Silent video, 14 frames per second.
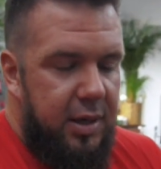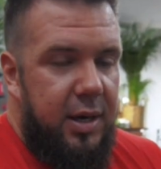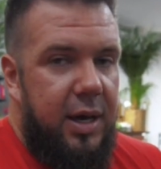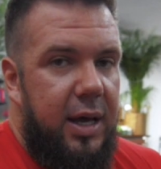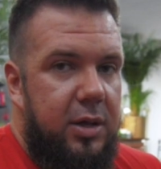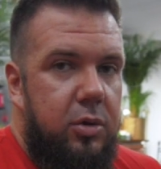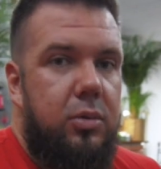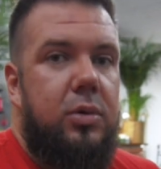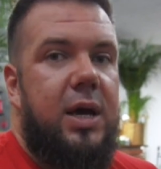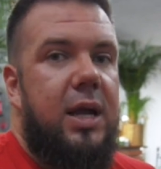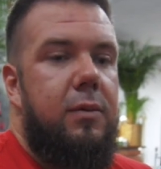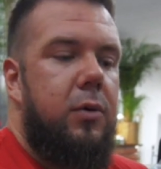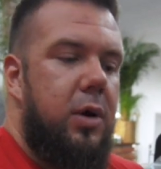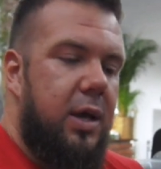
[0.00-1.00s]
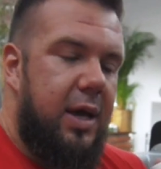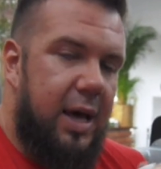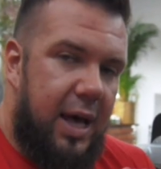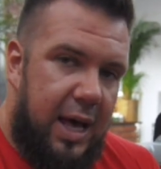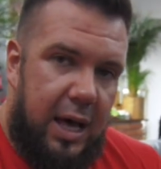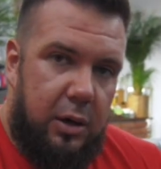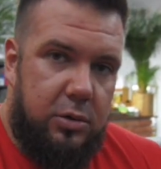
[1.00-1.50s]
And you can work
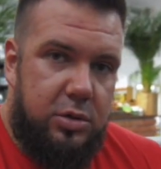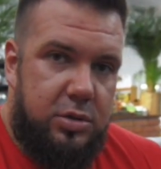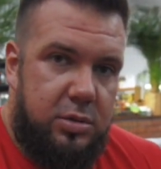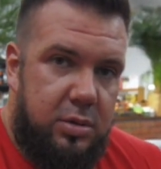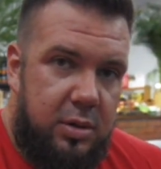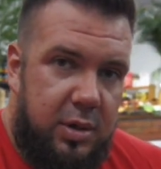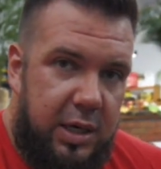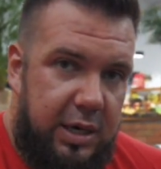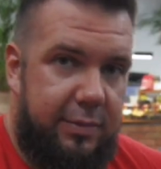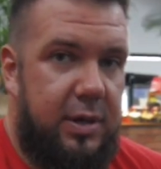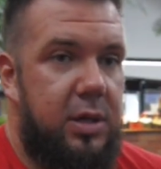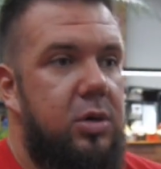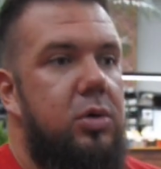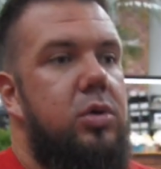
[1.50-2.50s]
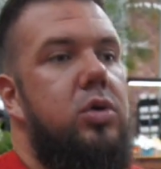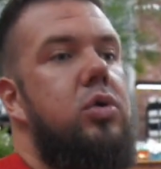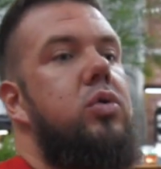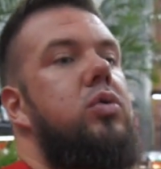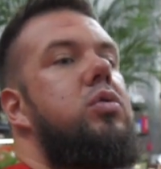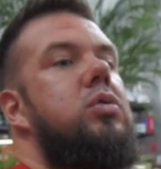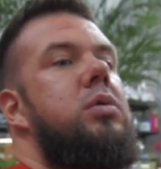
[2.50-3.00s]
out, even you
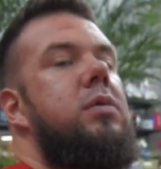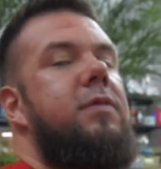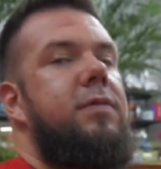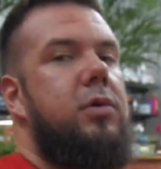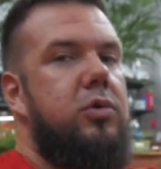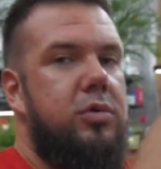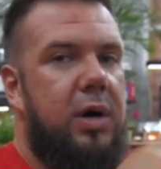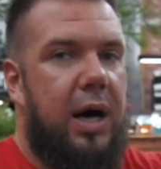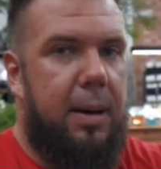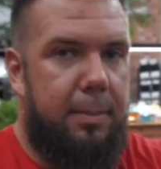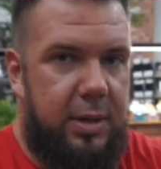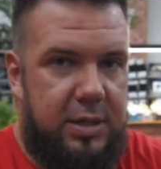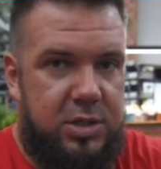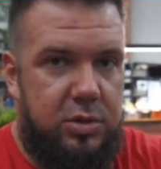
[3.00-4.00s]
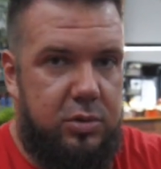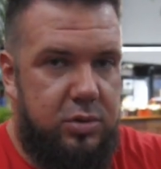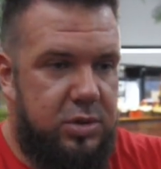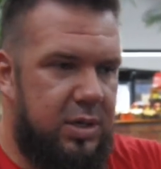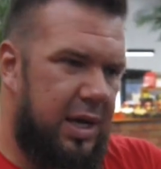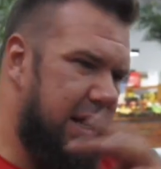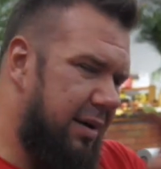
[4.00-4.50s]
do full
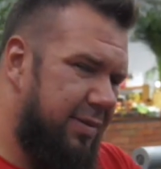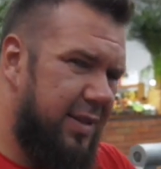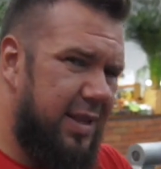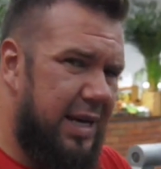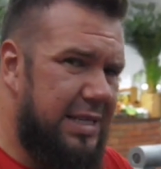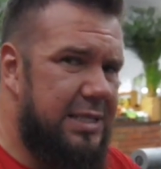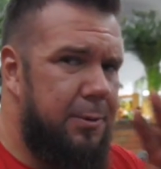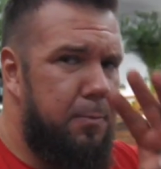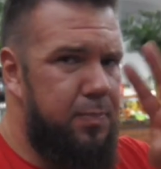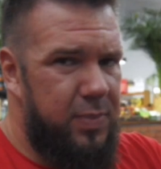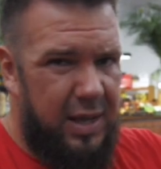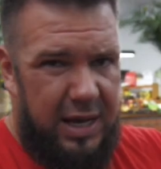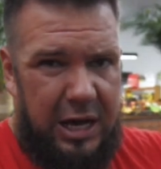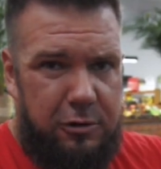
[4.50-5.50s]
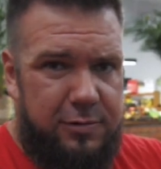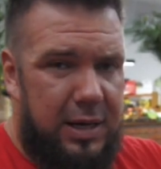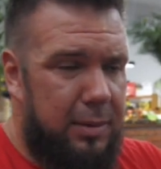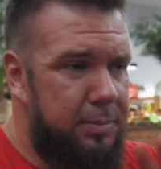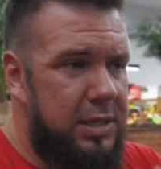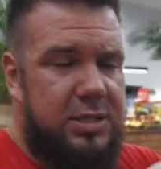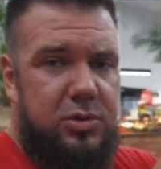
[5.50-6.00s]
amplitude, and after that half
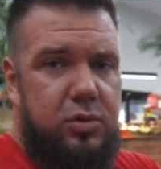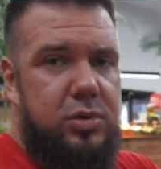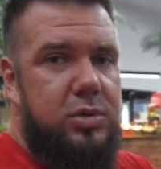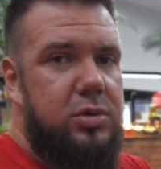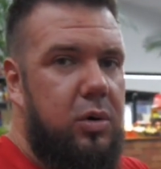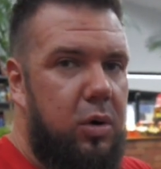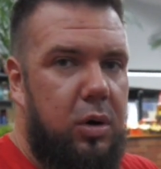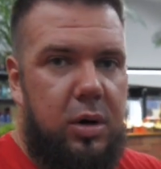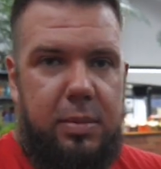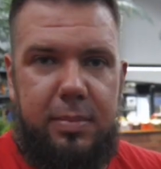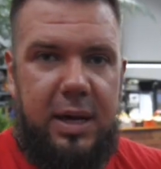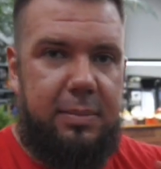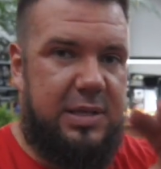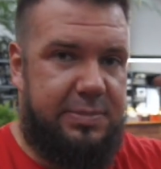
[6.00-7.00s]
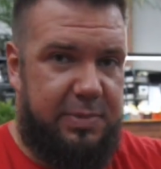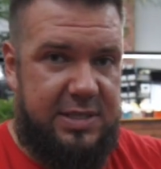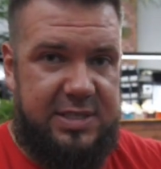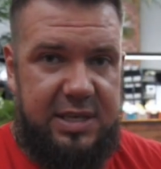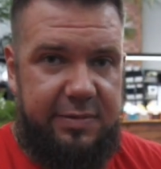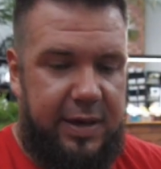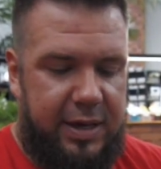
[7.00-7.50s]
amplitude, or maybe
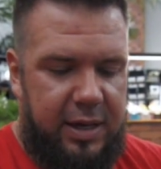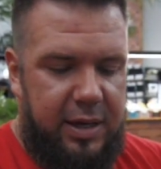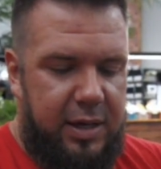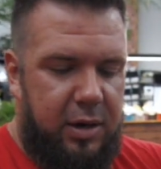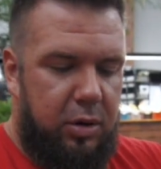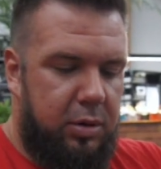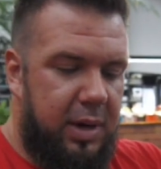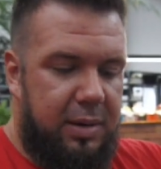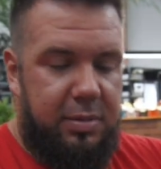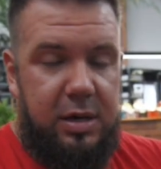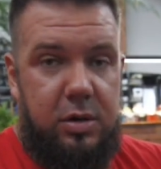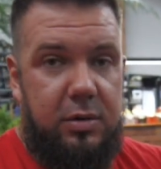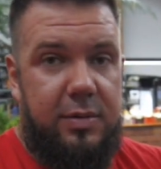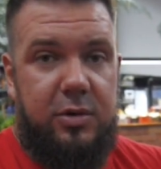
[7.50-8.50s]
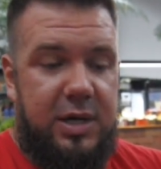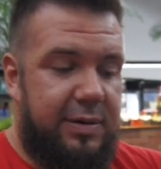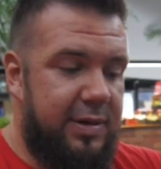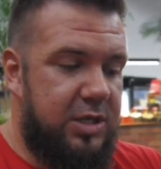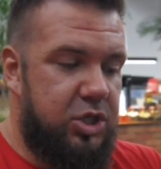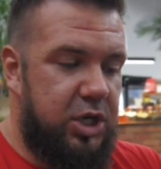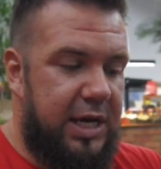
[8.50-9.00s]
specific, or maybe you will
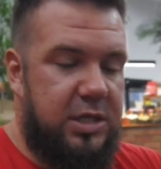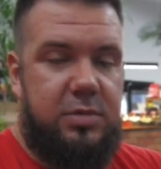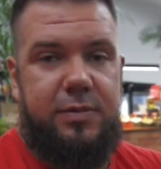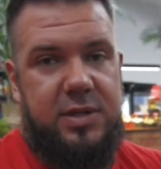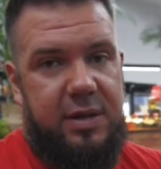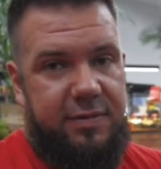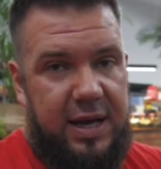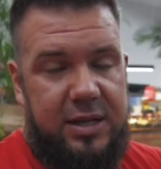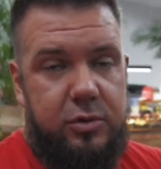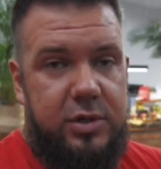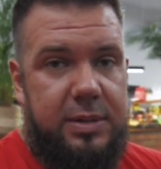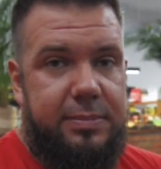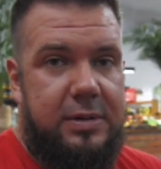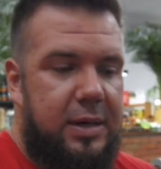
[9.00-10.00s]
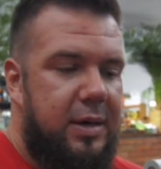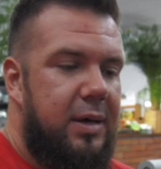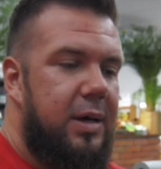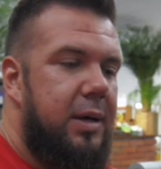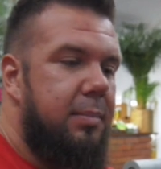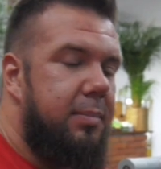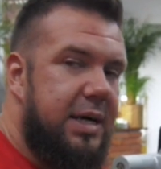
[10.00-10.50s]
even change for the fat grip.
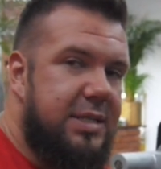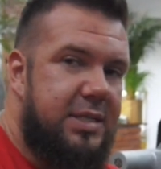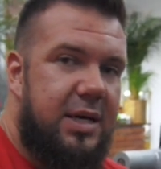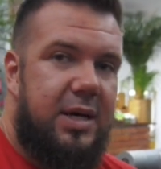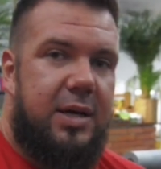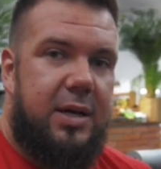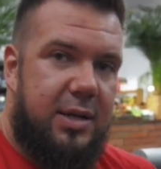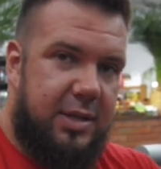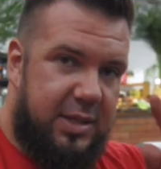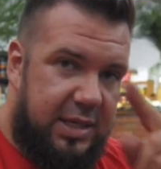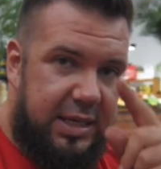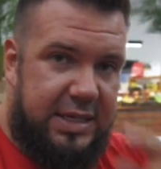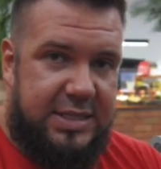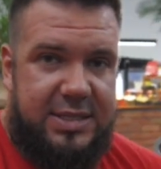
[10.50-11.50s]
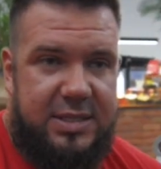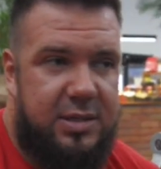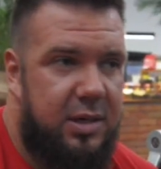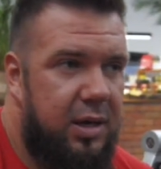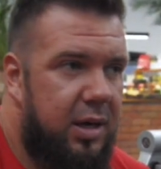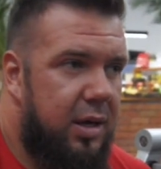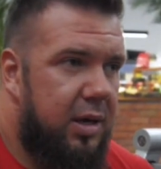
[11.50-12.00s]
But this
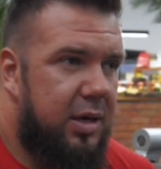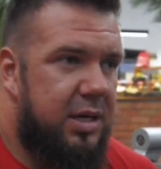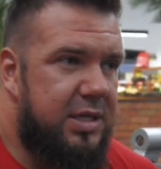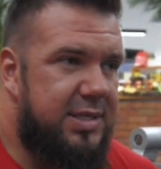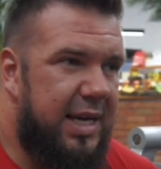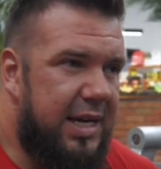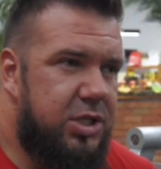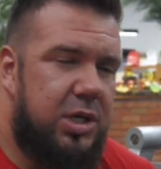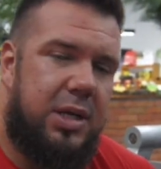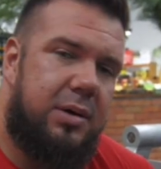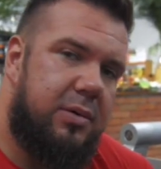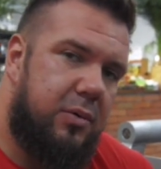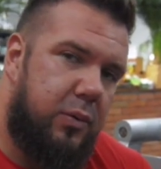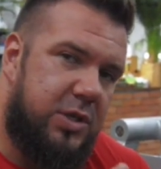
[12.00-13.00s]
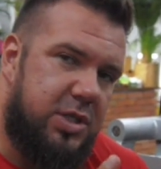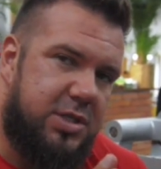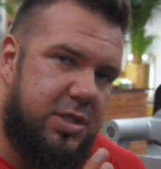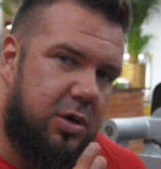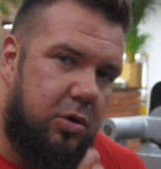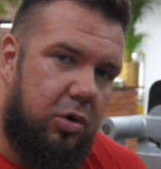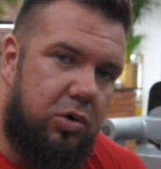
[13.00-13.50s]
is actually which is
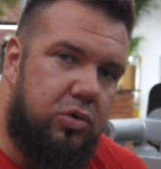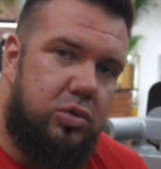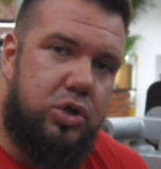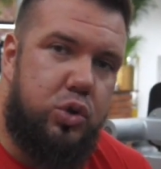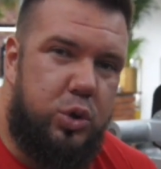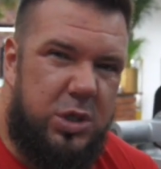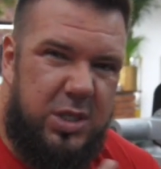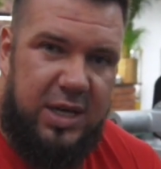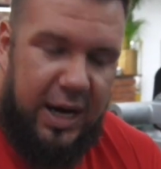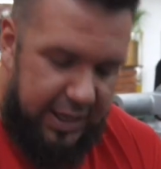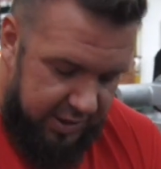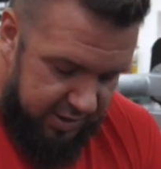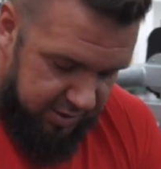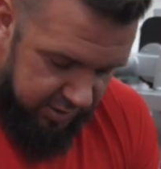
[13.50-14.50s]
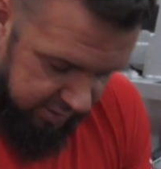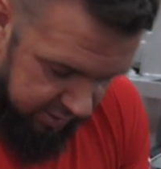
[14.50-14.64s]
cool to start.